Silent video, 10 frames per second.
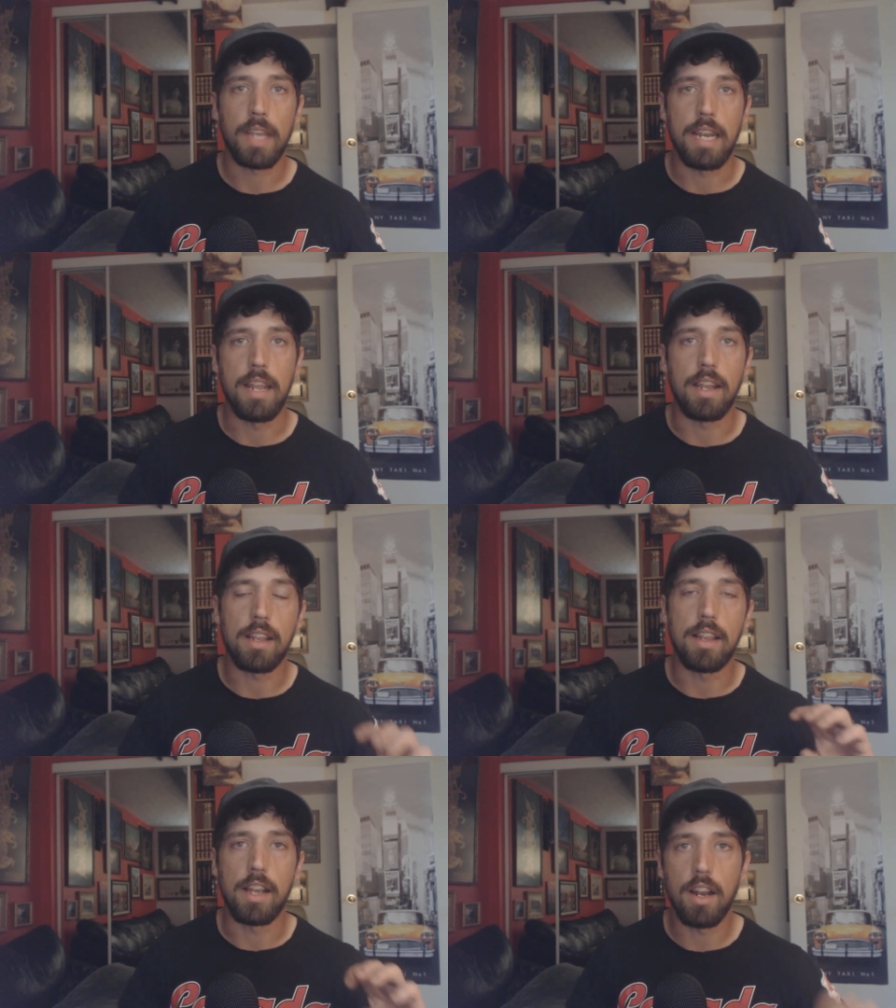And
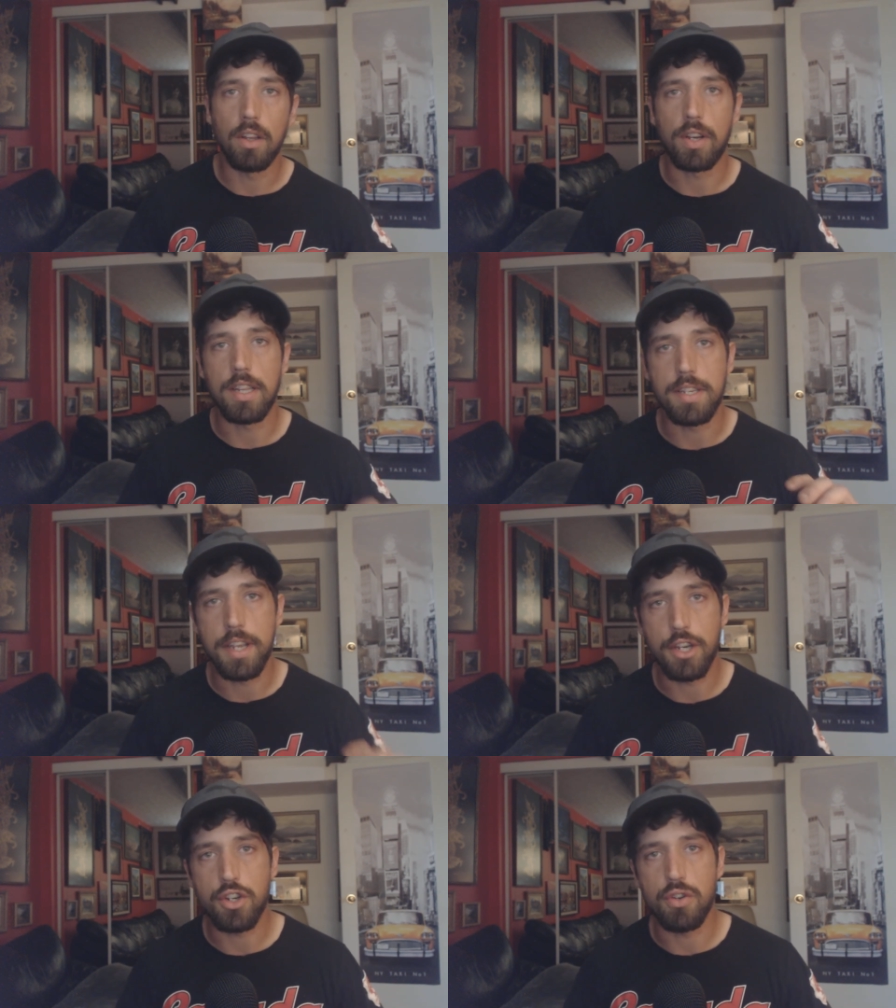they got to look at
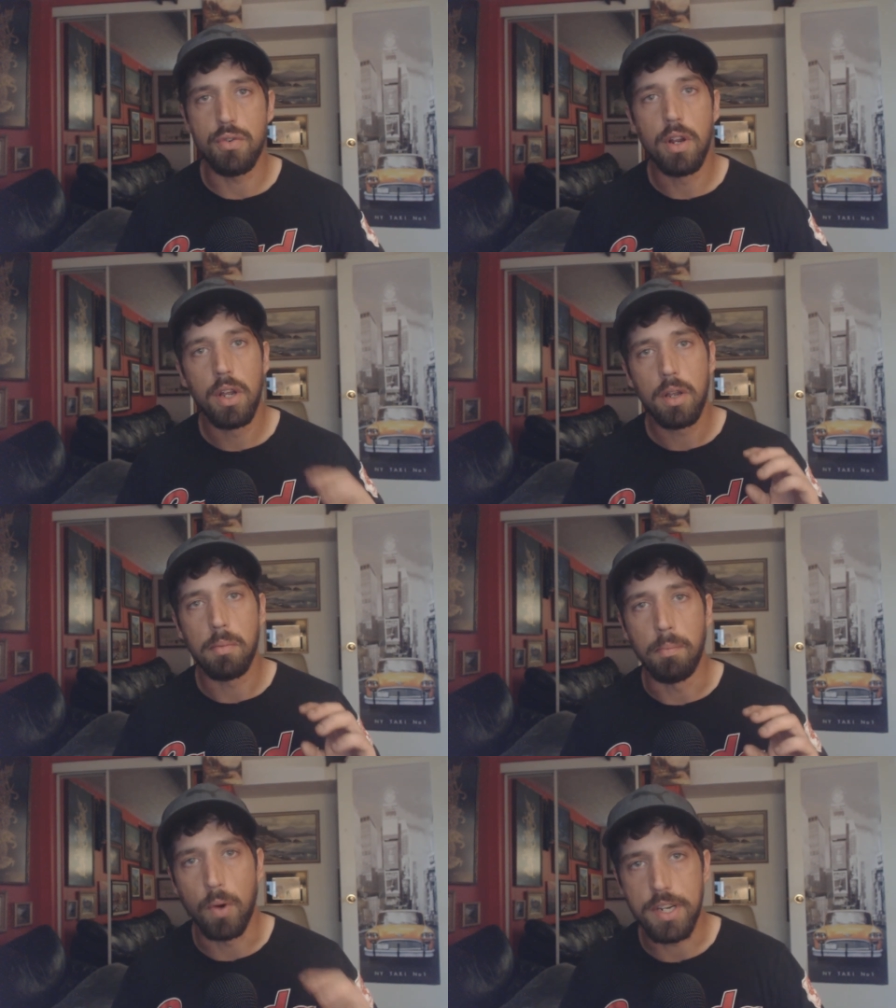this issue
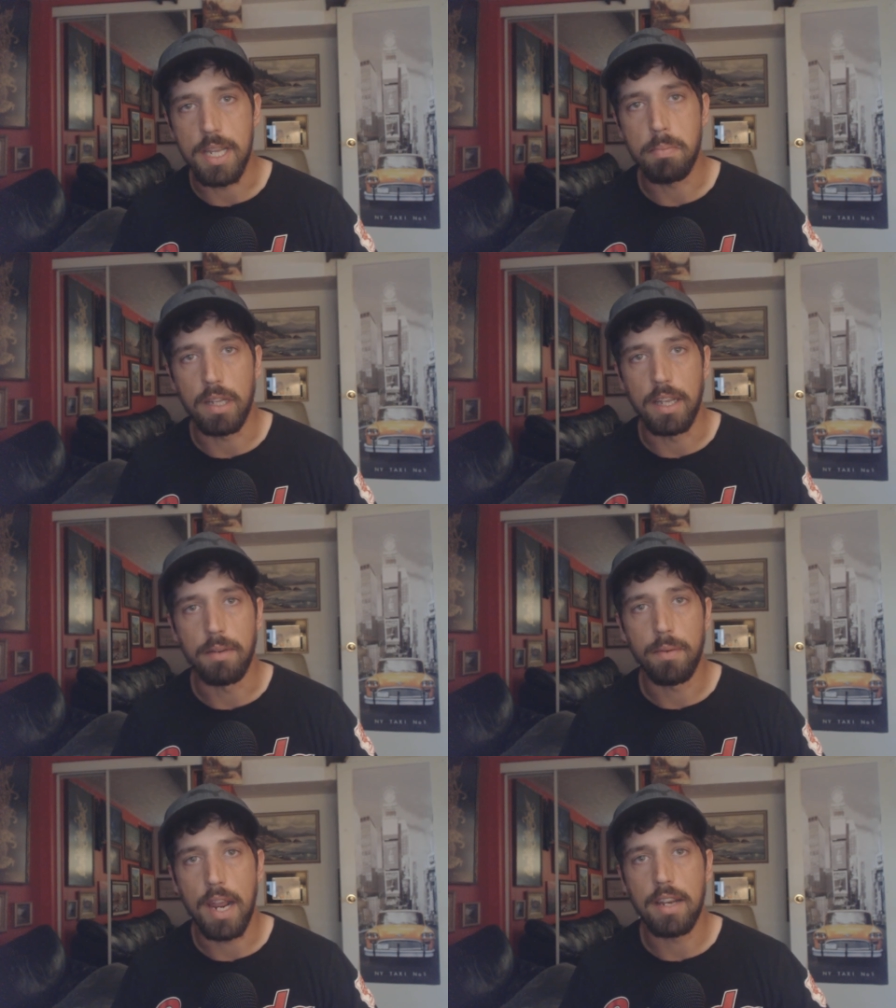more
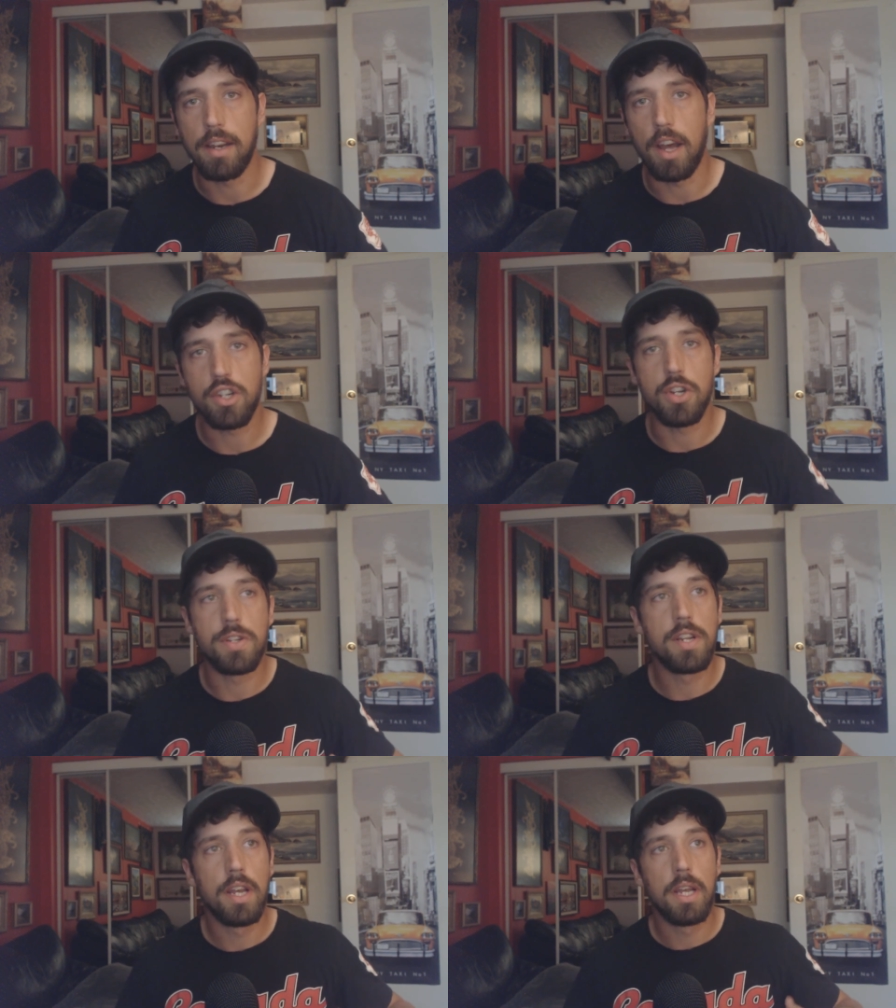deeply, right? And not
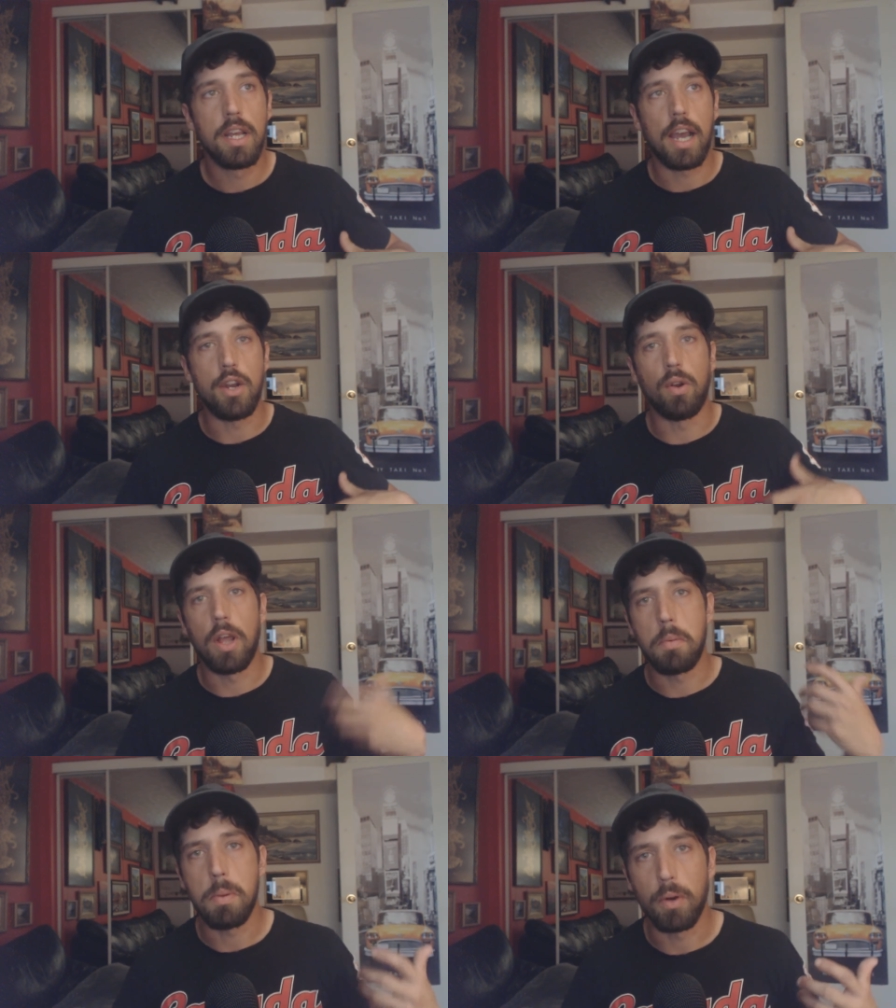just, I know a
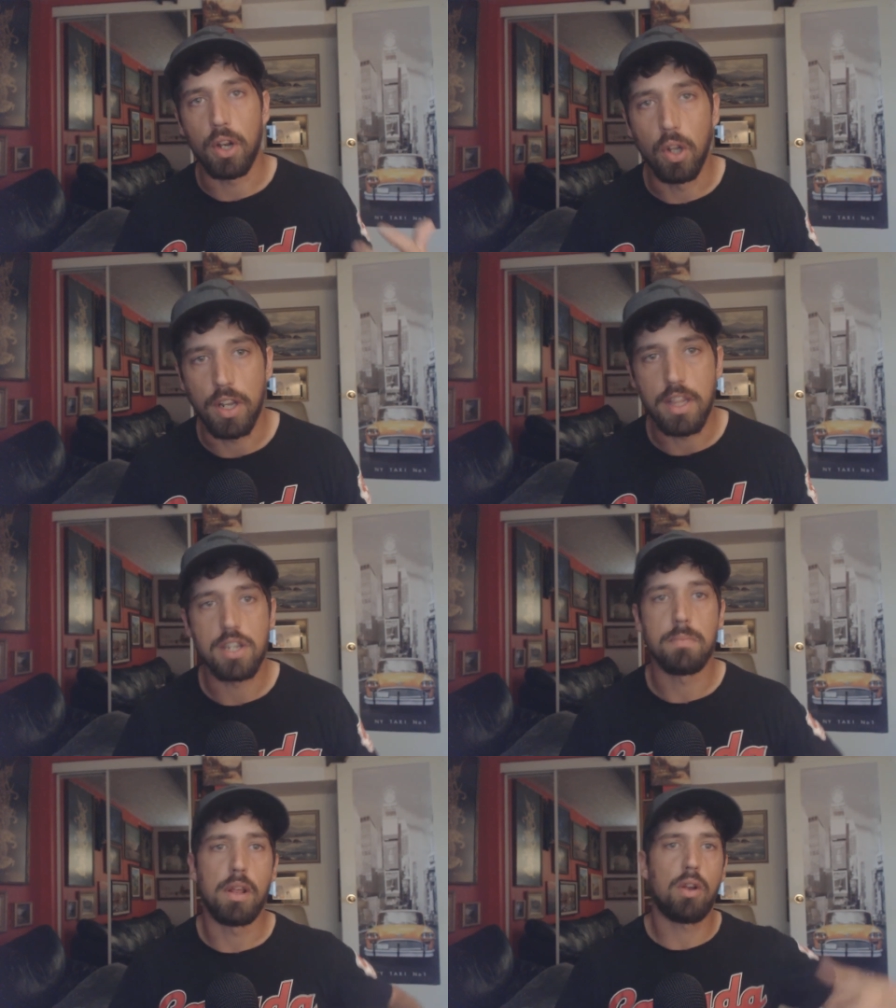lot of people are going to look at
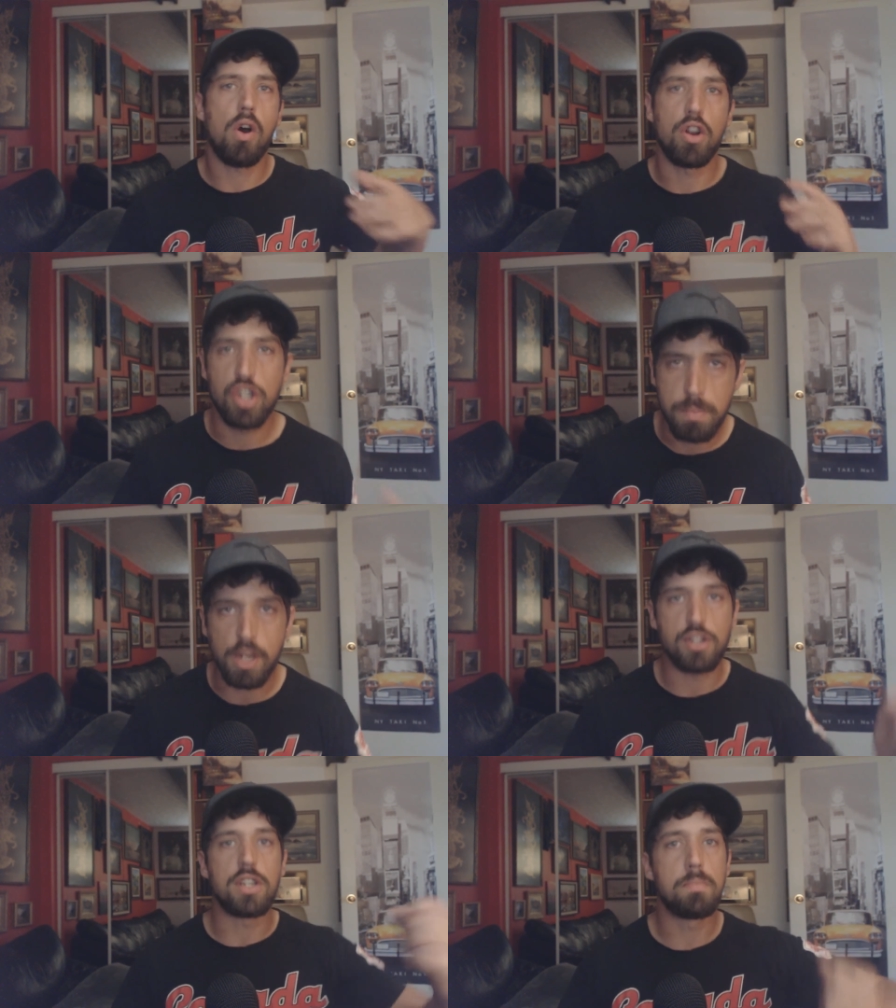this and be like, oh, it's just
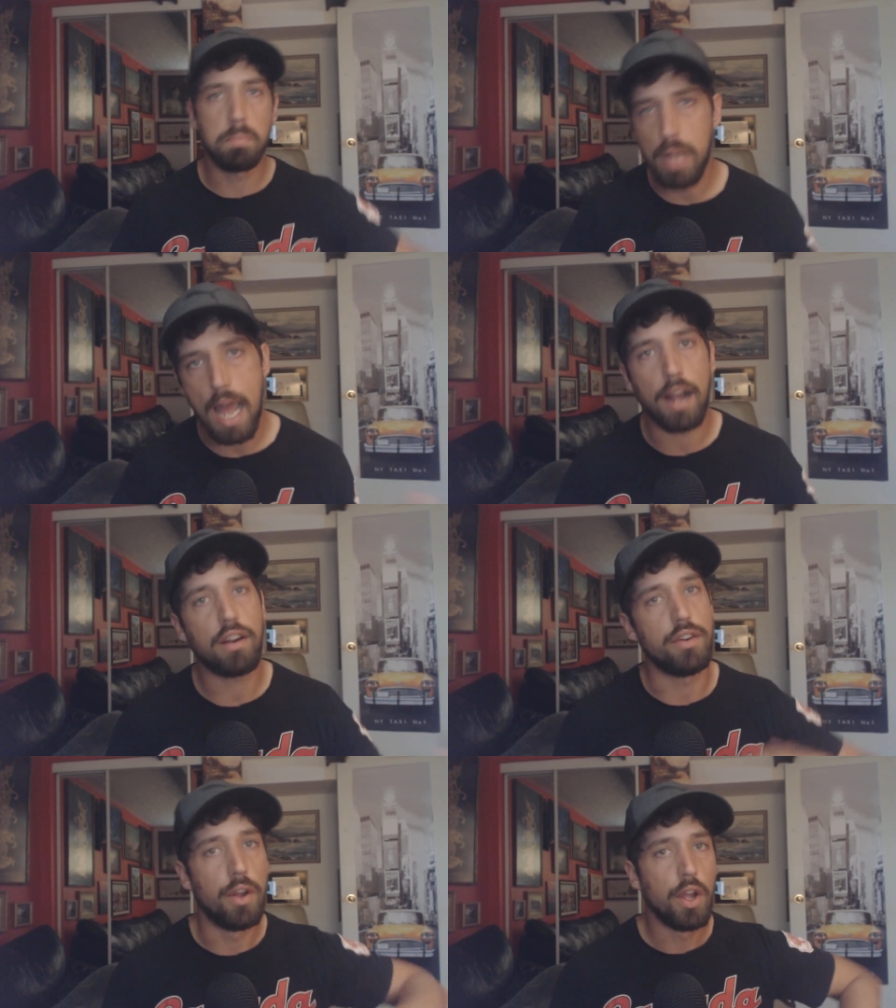because he's
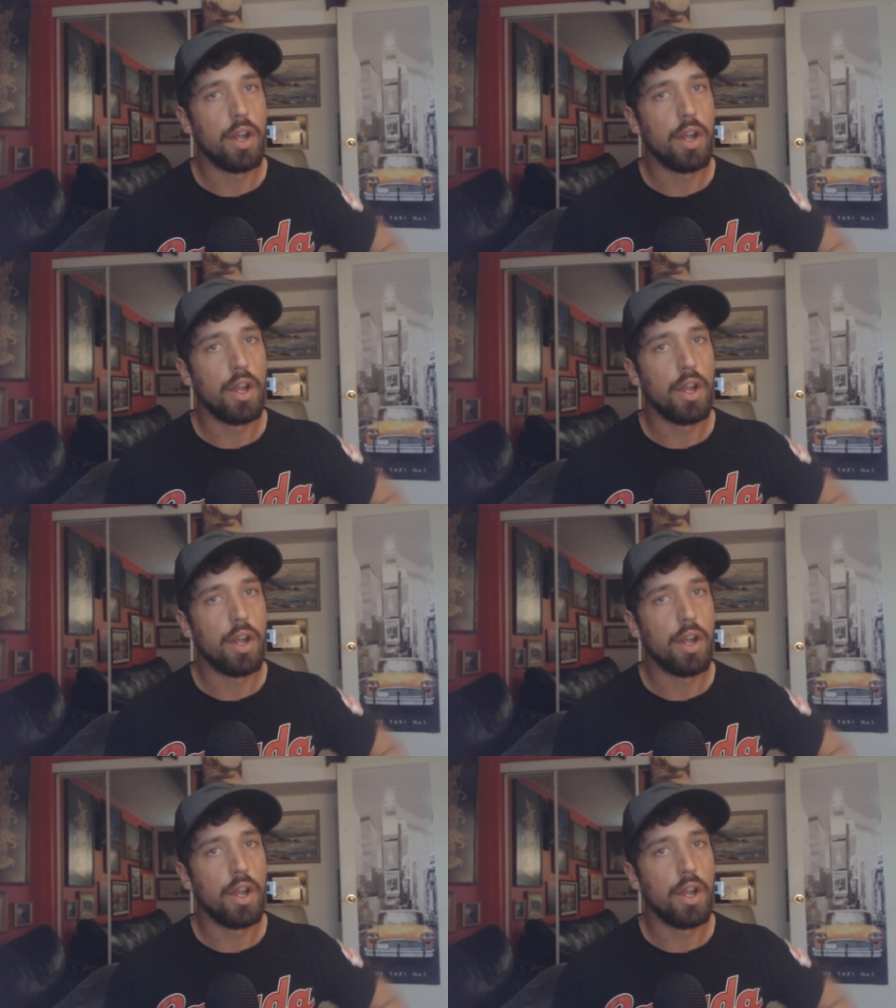black,